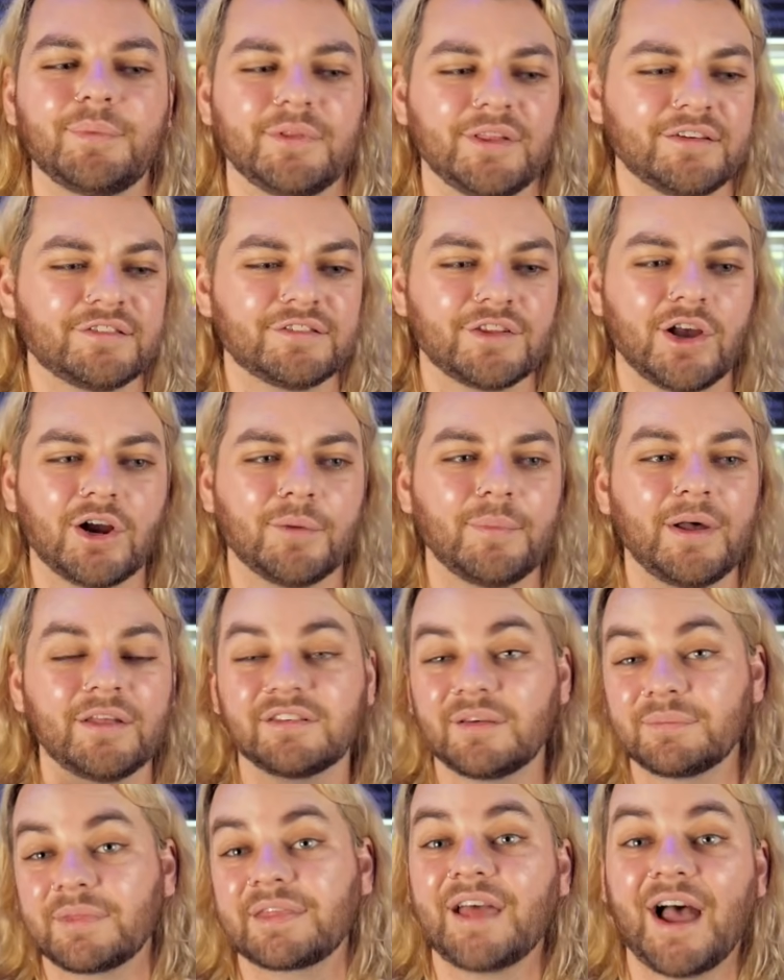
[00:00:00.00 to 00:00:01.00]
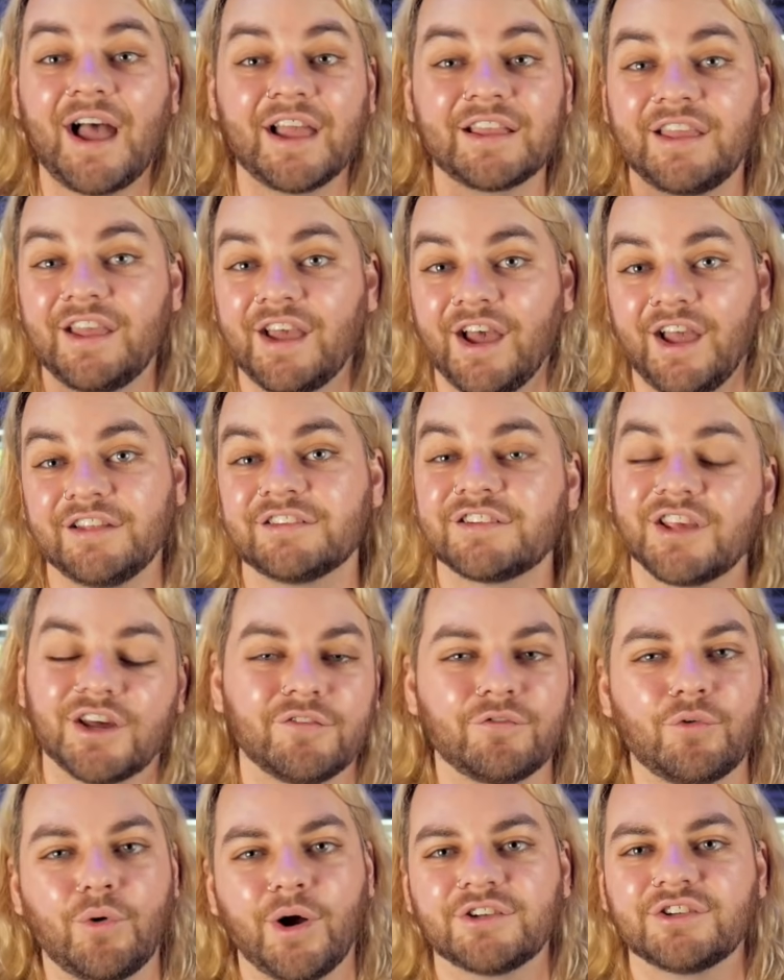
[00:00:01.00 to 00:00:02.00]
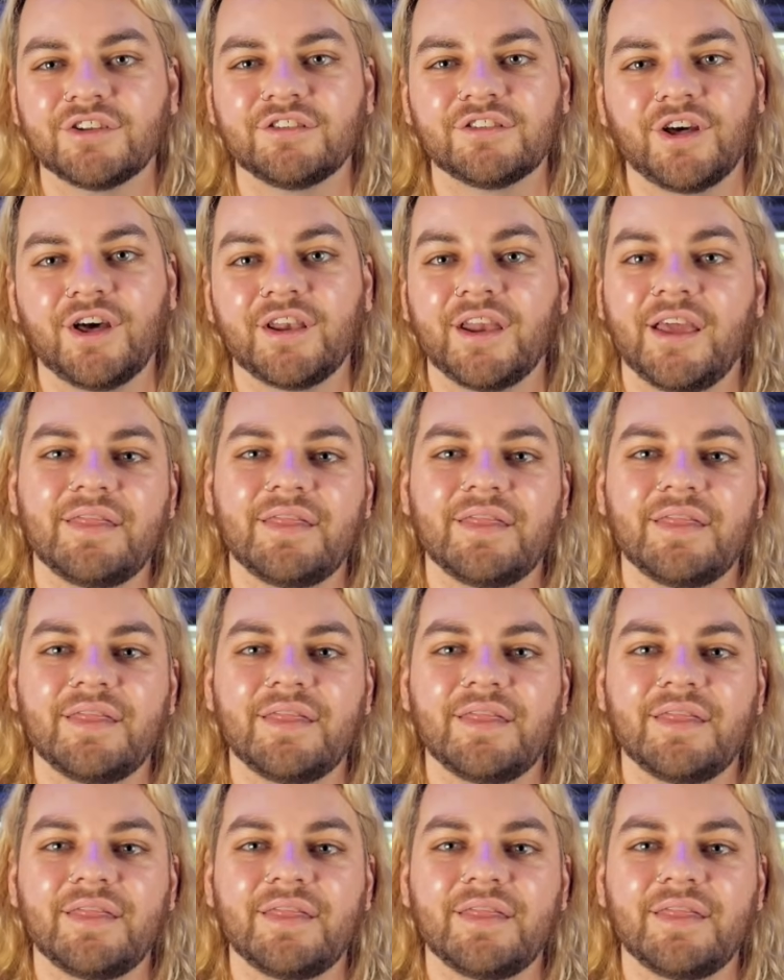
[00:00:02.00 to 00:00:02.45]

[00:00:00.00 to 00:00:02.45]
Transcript: let's talk about something that I get a ton of questions on,